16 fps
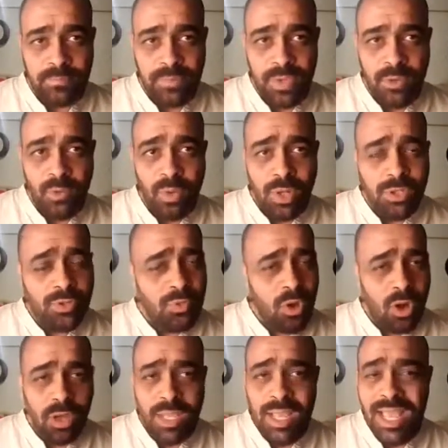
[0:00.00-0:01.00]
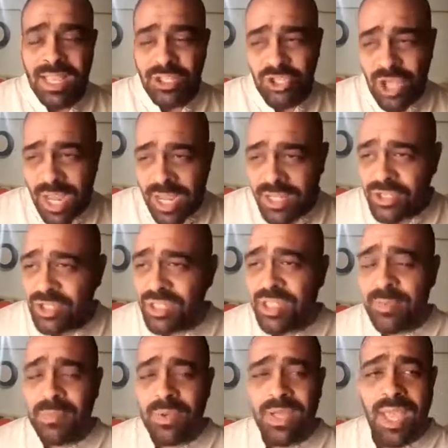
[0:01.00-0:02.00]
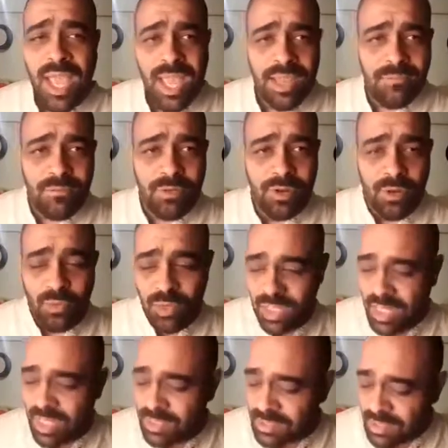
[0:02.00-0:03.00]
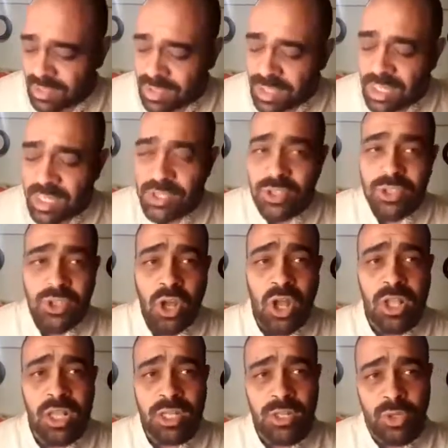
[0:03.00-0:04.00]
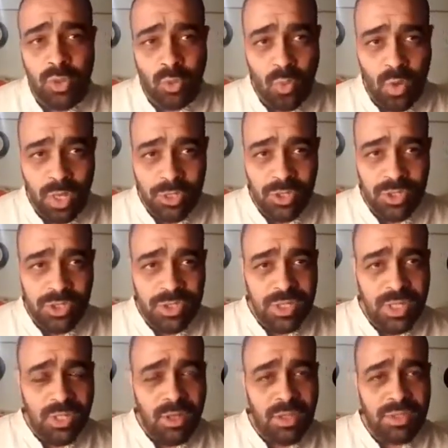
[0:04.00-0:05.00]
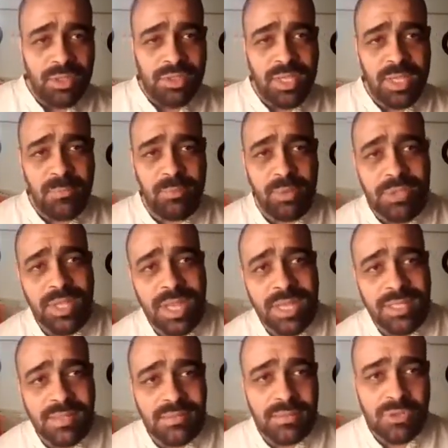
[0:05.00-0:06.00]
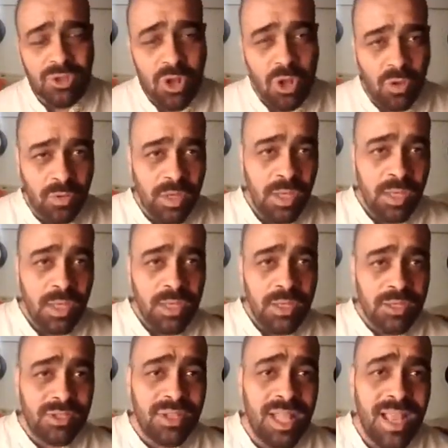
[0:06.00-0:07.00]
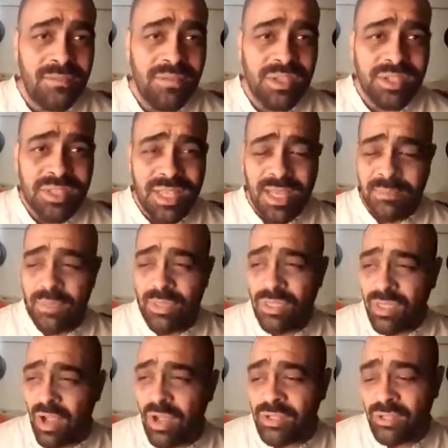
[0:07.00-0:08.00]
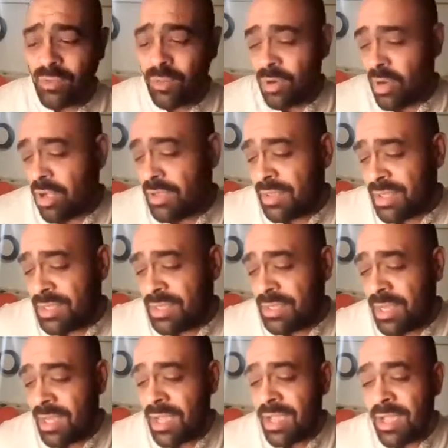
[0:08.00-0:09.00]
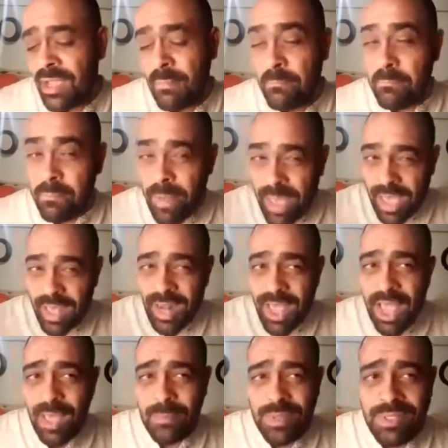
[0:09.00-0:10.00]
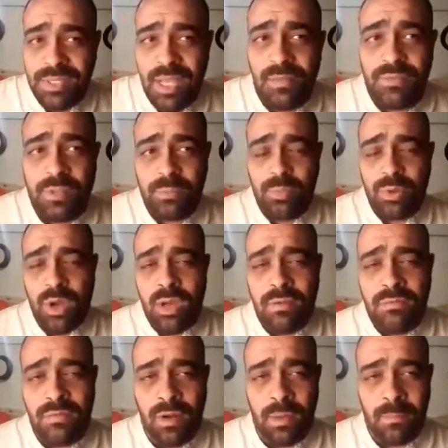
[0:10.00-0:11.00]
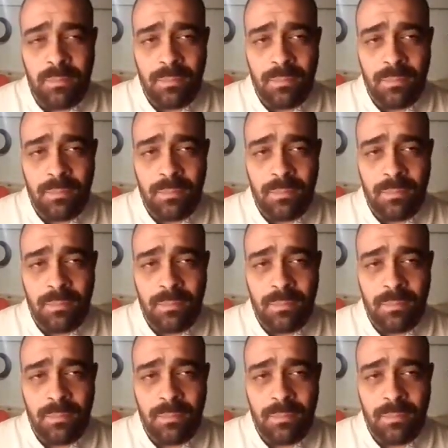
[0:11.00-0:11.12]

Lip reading: What's wrong? Changing the behavior will instantly install a new one. You're still on the same protective zone. You still have the same thoughts where all these bad habits have sprung from.